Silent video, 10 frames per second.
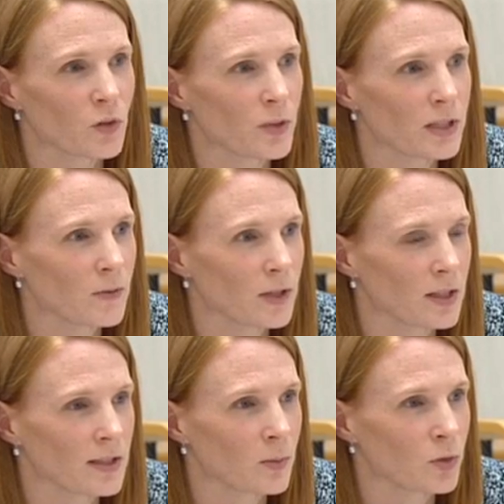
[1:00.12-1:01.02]
specific
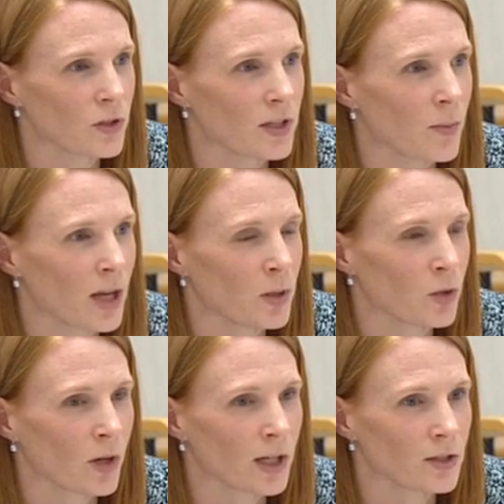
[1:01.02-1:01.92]
exemptions that may be
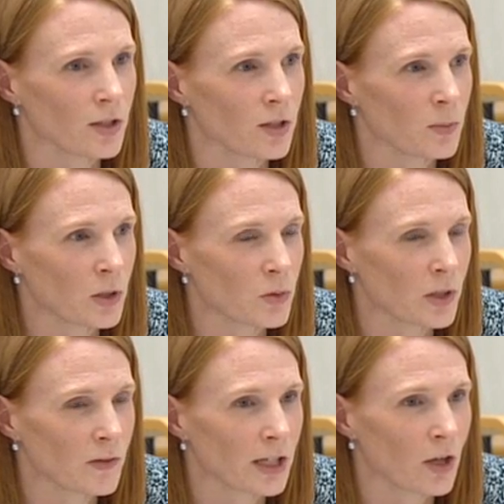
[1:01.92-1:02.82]
granted
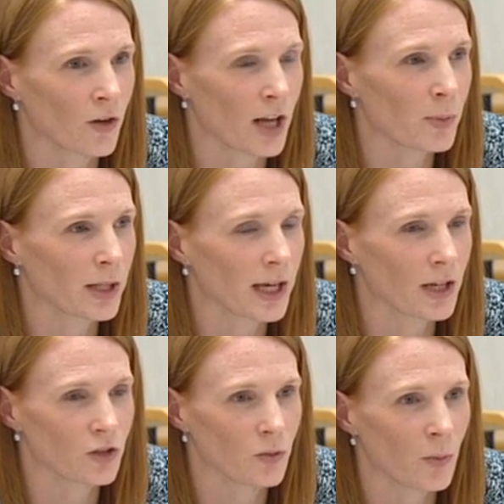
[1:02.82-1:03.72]
administratively on
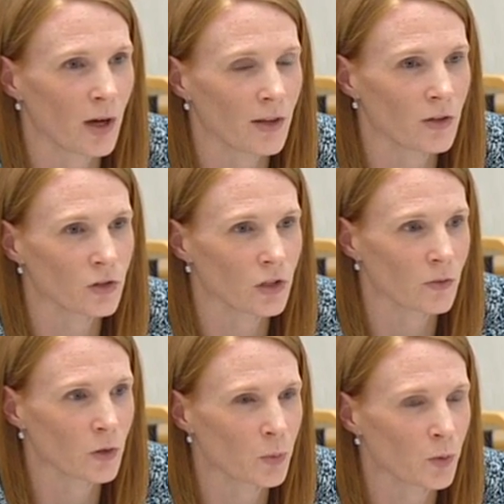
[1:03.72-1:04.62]
application by the
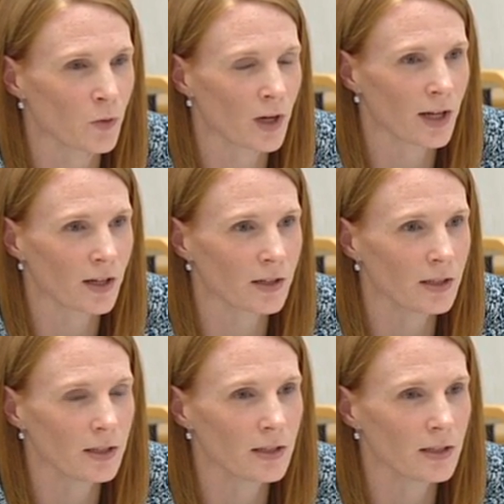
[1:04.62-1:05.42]
service provider.